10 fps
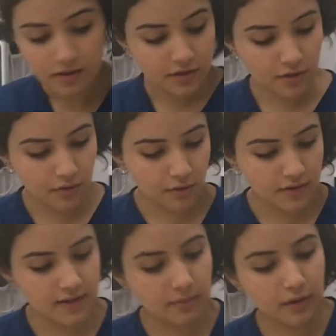So
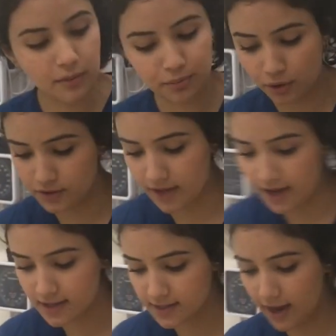similar
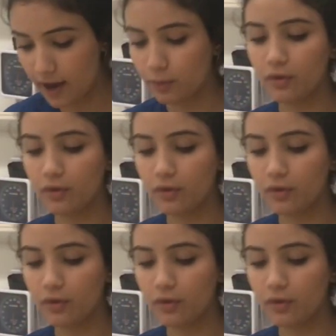process, I